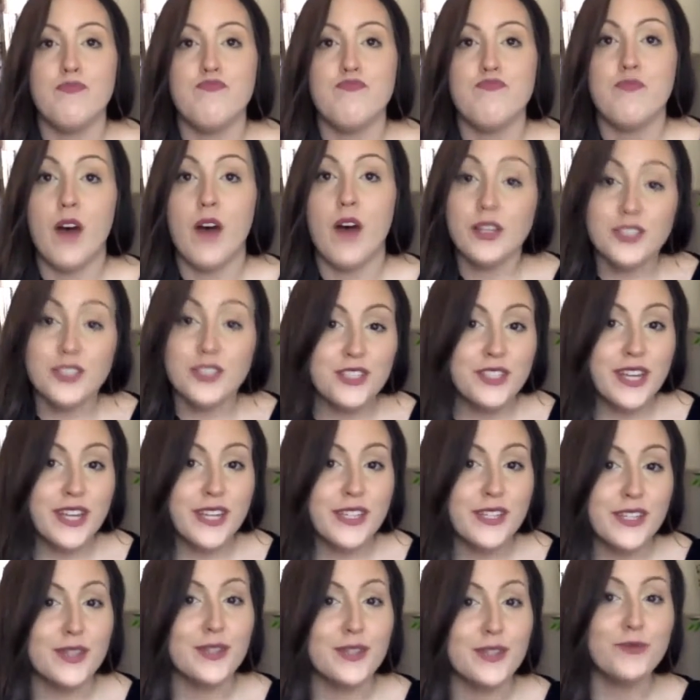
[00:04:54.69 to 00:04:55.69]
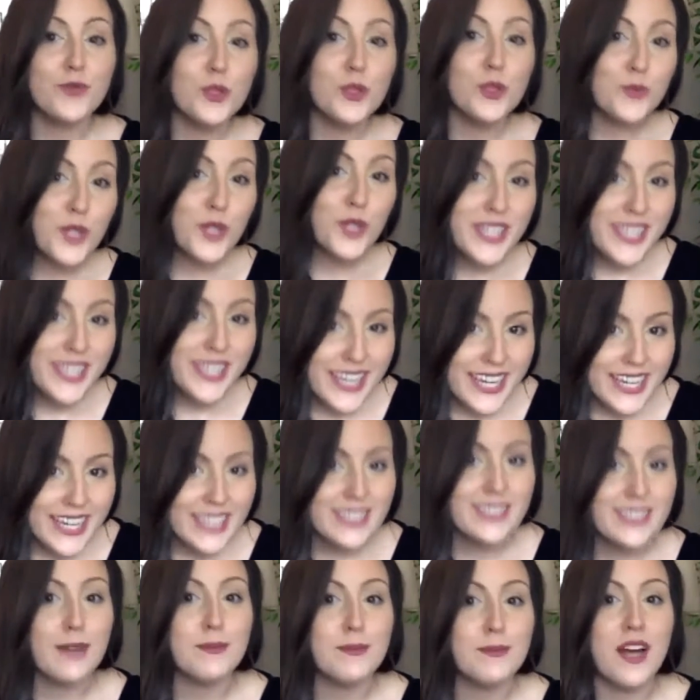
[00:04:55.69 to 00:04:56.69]
Not just like your
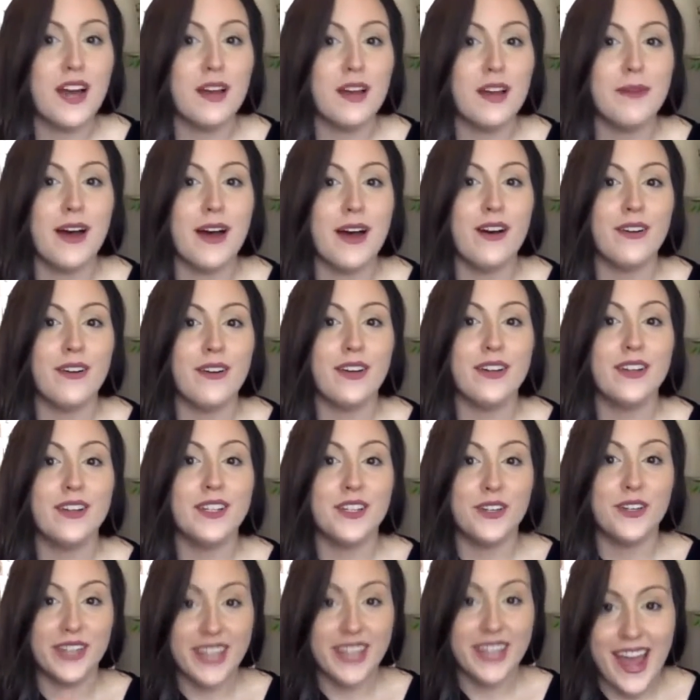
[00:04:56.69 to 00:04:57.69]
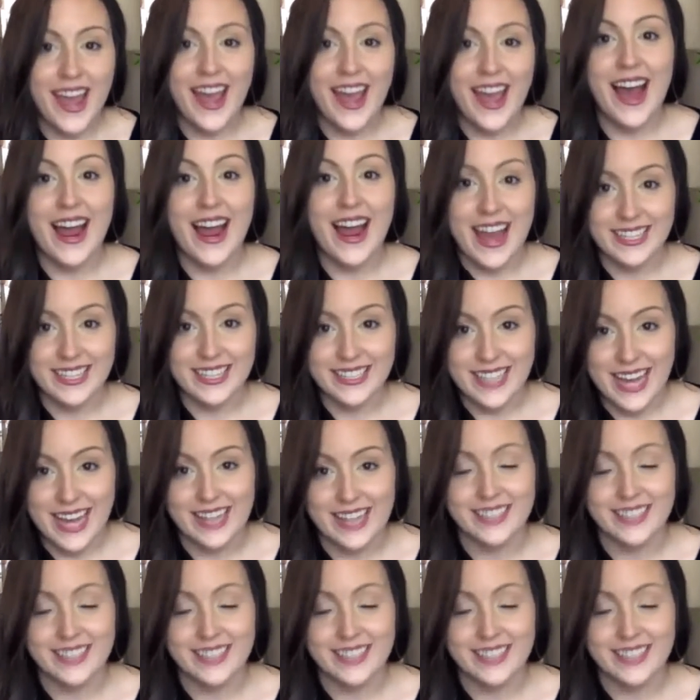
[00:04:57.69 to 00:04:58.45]
kiss, I'm talking about your KISS.